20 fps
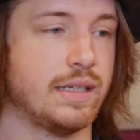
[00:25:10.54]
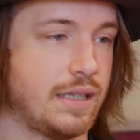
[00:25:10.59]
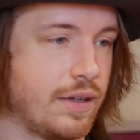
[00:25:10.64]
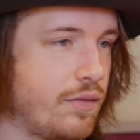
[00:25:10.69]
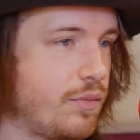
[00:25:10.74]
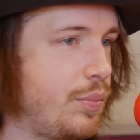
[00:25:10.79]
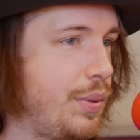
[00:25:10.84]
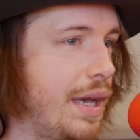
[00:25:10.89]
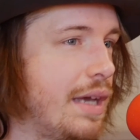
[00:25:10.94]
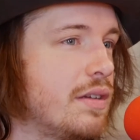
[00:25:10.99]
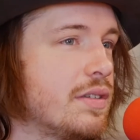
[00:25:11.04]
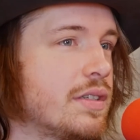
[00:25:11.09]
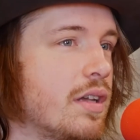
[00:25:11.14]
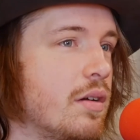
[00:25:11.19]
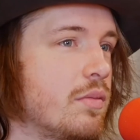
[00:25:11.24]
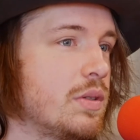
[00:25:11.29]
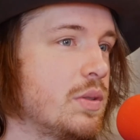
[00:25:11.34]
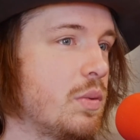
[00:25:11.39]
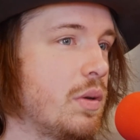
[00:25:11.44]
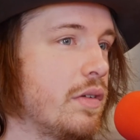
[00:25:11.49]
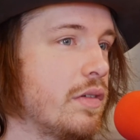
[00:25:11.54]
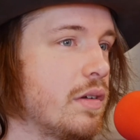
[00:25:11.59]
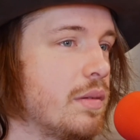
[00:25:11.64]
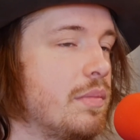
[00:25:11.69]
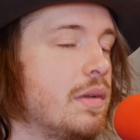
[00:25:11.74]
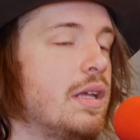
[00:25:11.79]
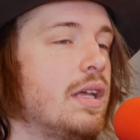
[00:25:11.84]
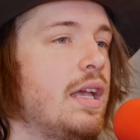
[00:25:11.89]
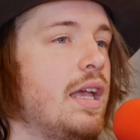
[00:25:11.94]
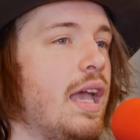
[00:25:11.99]
Different Piano Song was one of
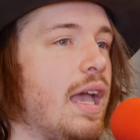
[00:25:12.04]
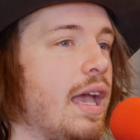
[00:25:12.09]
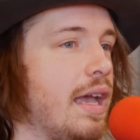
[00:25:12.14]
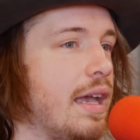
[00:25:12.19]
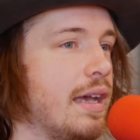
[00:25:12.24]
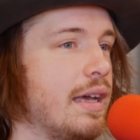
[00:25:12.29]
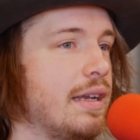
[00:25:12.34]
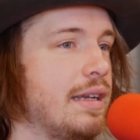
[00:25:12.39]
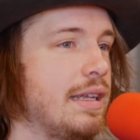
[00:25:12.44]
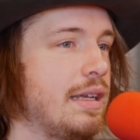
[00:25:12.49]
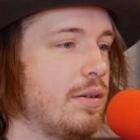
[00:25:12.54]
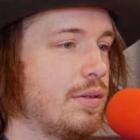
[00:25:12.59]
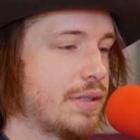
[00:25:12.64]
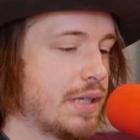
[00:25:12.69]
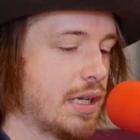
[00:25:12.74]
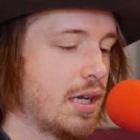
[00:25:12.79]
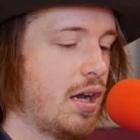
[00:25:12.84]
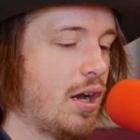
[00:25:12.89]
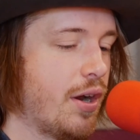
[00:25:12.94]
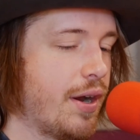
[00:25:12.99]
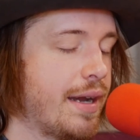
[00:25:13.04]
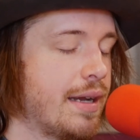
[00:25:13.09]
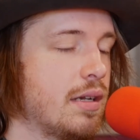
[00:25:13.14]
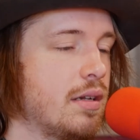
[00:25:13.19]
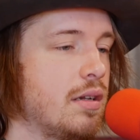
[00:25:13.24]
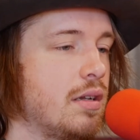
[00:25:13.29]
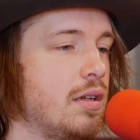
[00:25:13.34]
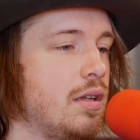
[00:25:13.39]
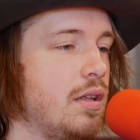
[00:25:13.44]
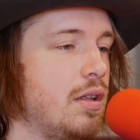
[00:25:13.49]
them. And he was like, all right,
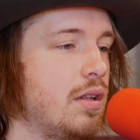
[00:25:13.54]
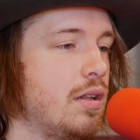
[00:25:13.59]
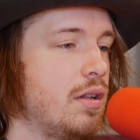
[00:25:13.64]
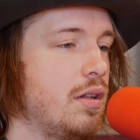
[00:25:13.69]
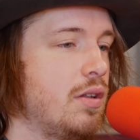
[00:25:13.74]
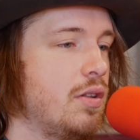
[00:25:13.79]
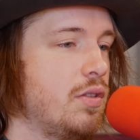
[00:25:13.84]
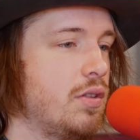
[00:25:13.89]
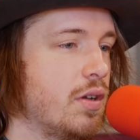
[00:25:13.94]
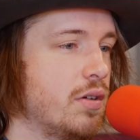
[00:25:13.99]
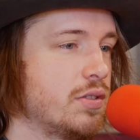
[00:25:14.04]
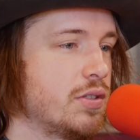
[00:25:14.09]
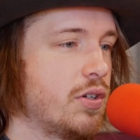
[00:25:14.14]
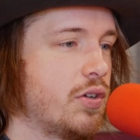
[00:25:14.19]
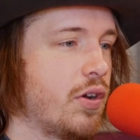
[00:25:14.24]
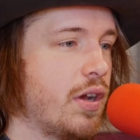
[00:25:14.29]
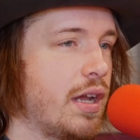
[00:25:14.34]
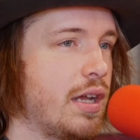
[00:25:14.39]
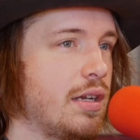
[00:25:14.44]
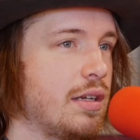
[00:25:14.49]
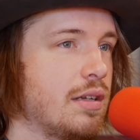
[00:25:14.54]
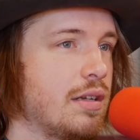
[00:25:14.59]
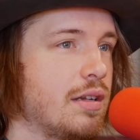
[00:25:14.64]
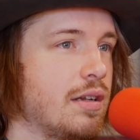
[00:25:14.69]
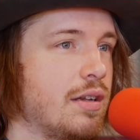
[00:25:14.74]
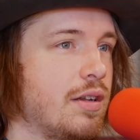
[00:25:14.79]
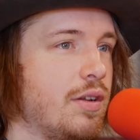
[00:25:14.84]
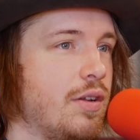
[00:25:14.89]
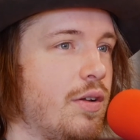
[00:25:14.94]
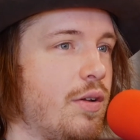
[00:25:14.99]
those are great.
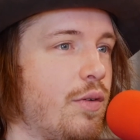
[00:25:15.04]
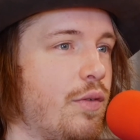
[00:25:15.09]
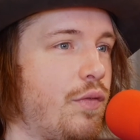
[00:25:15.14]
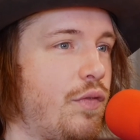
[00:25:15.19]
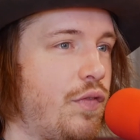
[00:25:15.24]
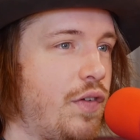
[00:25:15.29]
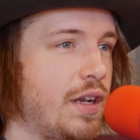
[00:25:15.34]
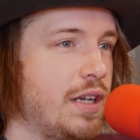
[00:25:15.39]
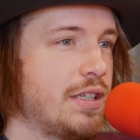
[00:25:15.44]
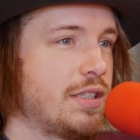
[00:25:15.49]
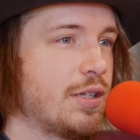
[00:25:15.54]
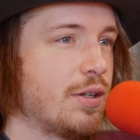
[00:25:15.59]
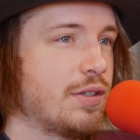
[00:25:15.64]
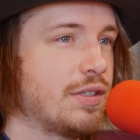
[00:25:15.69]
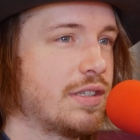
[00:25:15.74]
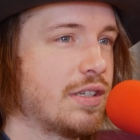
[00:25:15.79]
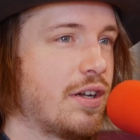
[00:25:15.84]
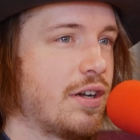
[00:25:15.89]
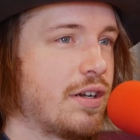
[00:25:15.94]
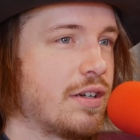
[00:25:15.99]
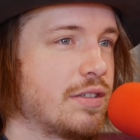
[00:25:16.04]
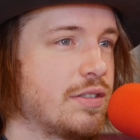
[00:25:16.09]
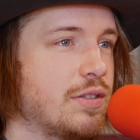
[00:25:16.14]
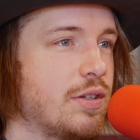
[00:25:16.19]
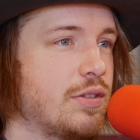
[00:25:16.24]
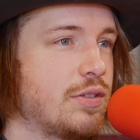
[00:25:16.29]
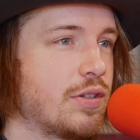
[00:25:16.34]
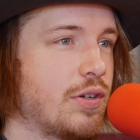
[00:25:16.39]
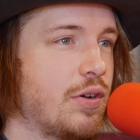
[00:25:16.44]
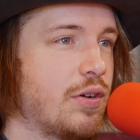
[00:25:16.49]
Finish those songs.
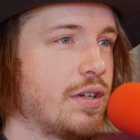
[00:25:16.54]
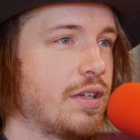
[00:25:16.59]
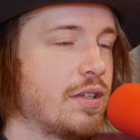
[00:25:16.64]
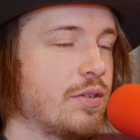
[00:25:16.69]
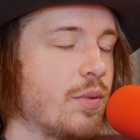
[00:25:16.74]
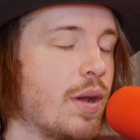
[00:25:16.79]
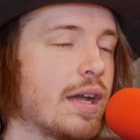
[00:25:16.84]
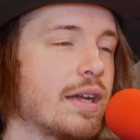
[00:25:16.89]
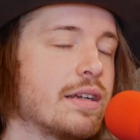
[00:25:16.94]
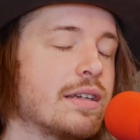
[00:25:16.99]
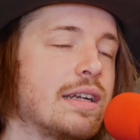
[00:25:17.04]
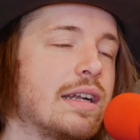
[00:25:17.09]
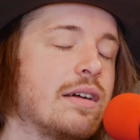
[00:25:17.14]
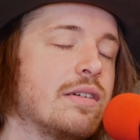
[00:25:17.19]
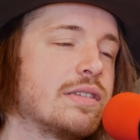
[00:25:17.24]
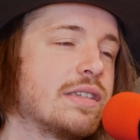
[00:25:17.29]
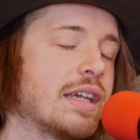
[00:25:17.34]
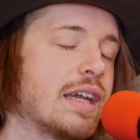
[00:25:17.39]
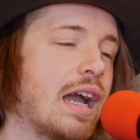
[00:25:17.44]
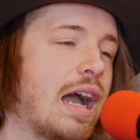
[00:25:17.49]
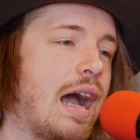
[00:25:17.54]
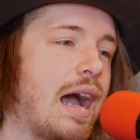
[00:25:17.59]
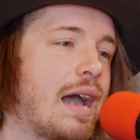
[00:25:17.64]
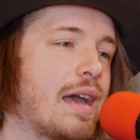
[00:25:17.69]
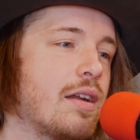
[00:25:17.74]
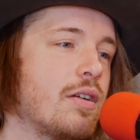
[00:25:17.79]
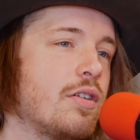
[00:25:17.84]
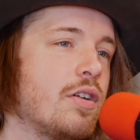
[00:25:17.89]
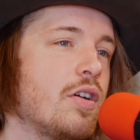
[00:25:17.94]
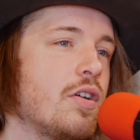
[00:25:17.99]
Those are going on the record. And I was like,
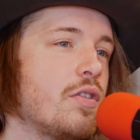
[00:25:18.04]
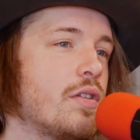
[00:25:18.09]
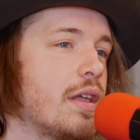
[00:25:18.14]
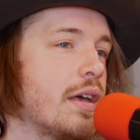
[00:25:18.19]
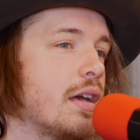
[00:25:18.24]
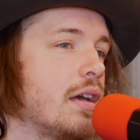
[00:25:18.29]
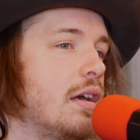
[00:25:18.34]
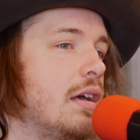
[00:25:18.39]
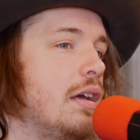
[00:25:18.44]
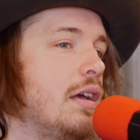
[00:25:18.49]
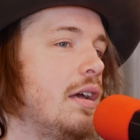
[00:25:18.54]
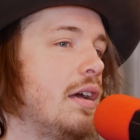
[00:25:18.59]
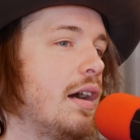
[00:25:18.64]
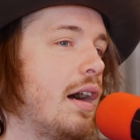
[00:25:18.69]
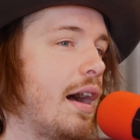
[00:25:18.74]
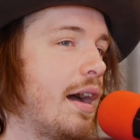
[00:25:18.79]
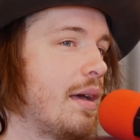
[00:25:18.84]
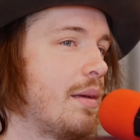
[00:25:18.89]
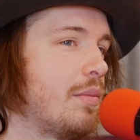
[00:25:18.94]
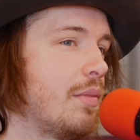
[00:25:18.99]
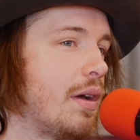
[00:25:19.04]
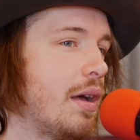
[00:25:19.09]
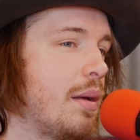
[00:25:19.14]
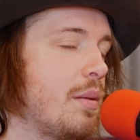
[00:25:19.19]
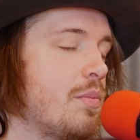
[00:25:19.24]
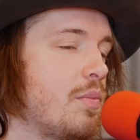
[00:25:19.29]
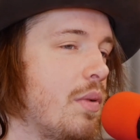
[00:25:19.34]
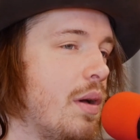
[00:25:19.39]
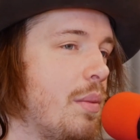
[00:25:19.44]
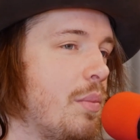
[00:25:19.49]
I don't know. Like, I'm
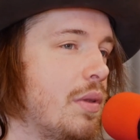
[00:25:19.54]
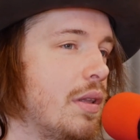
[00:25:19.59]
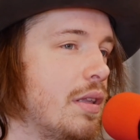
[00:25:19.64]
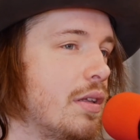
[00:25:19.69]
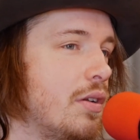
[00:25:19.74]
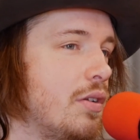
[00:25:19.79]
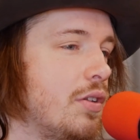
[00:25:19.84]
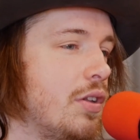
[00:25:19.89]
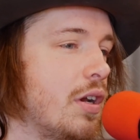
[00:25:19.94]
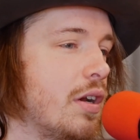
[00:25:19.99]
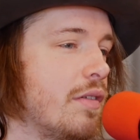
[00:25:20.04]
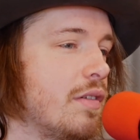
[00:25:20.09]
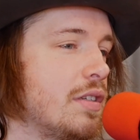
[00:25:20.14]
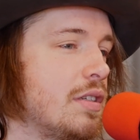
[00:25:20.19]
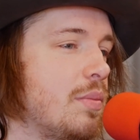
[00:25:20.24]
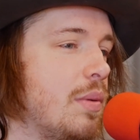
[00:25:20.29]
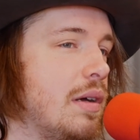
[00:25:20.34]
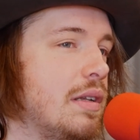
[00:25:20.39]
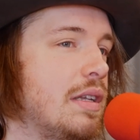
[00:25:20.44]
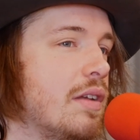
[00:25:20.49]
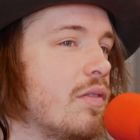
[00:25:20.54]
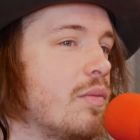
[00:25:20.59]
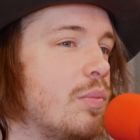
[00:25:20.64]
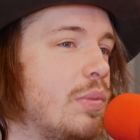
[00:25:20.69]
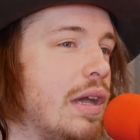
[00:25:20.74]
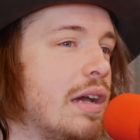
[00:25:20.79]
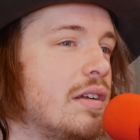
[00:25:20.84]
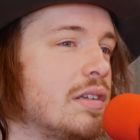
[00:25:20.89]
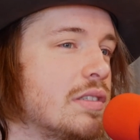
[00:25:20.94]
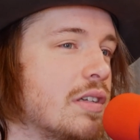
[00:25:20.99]
a little nervous about
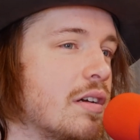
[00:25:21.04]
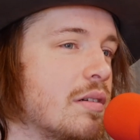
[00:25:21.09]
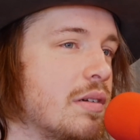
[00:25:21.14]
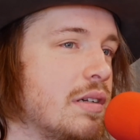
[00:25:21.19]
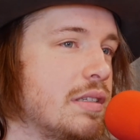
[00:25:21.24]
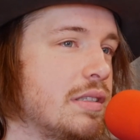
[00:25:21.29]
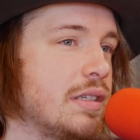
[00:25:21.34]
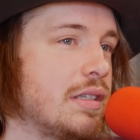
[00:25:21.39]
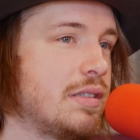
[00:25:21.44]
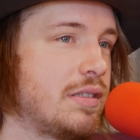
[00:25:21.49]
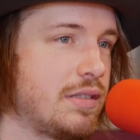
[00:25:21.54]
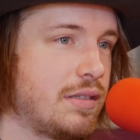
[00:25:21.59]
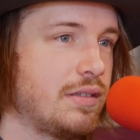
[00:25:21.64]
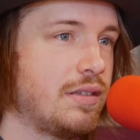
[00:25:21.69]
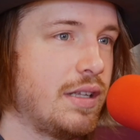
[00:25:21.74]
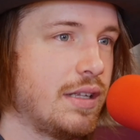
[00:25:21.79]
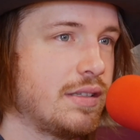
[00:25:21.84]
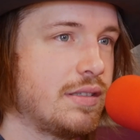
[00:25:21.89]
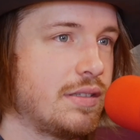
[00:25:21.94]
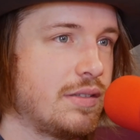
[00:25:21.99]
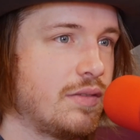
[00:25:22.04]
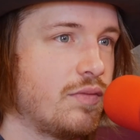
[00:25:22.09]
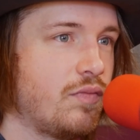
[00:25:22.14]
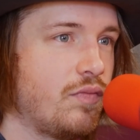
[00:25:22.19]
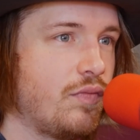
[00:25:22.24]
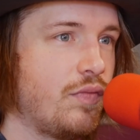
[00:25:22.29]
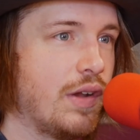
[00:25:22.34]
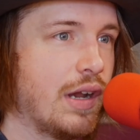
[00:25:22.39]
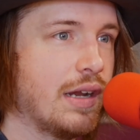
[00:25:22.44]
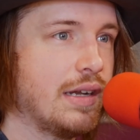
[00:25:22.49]
Different Piano Song because it's
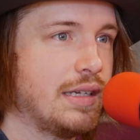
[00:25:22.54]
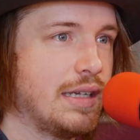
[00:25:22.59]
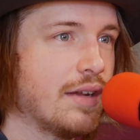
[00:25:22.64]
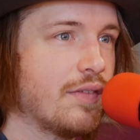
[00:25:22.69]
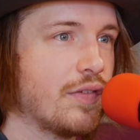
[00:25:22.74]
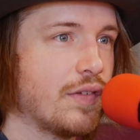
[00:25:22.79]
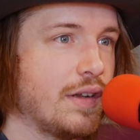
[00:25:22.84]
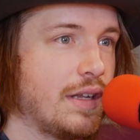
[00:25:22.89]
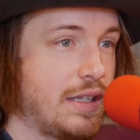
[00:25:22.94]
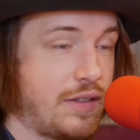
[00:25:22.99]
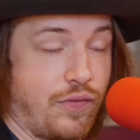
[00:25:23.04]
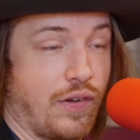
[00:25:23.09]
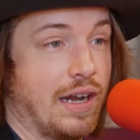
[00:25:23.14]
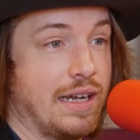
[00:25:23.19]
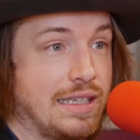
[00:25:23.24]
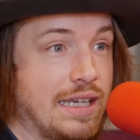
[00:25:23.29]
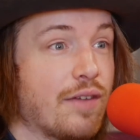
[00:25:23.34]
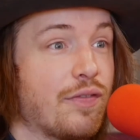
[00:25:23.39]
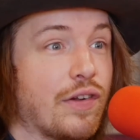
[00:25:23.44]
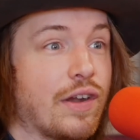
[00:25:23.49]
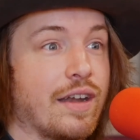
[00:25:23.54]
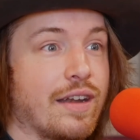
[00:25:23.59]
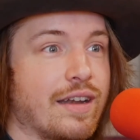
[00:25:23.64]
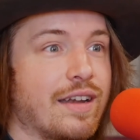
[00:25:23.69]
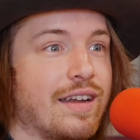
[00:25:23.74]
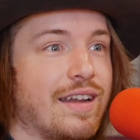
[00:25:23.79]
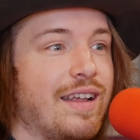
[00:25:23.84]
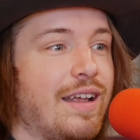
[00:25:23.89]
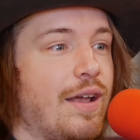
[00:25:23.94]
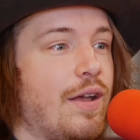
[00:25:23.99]
very different. It's very different
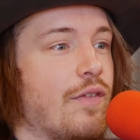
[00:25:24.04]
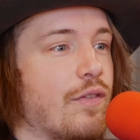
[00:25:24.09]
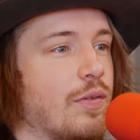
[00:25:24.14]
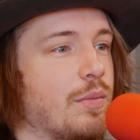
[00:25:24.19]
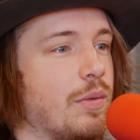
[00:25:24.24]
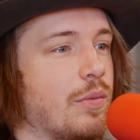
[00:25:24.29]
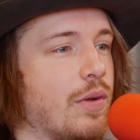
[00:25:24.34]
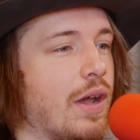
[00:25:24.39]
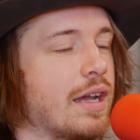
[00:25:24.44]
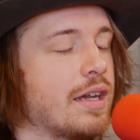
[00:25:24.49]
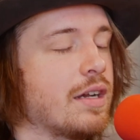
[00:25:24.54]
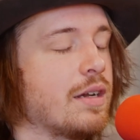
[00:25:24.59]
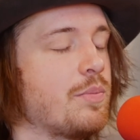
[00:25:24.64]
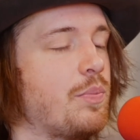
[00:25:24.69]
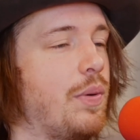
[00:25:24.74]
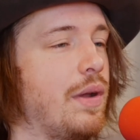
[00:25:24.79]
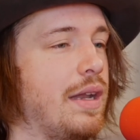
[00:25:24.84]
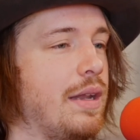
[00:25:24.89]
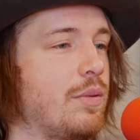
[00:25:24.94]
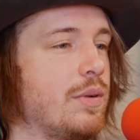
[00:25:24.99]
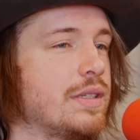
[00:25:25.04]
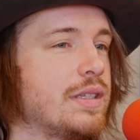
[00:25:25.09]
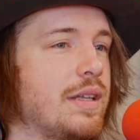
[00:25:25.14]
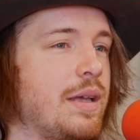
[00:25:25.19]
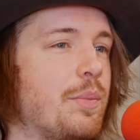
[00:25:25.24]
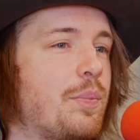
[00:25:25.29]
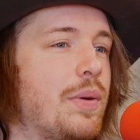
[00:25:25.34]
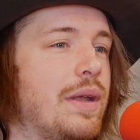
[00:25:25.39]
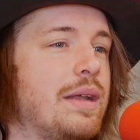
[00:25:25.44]
from the record. But it was